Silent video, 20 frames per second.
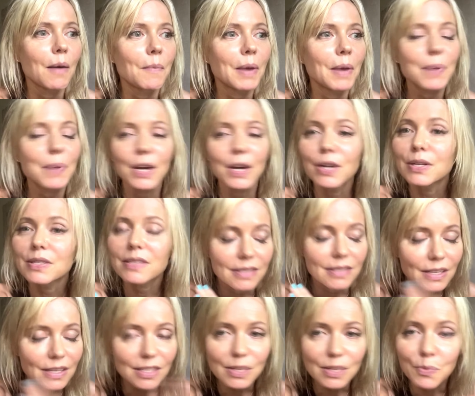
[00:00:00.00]
My parents
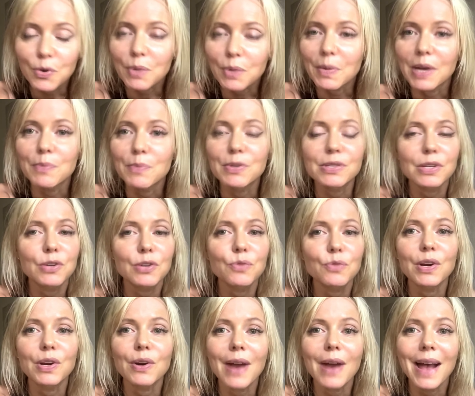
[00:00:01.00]
didn't support my music
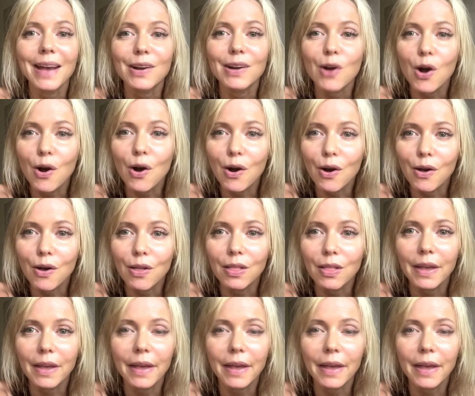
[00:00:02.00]
career at all.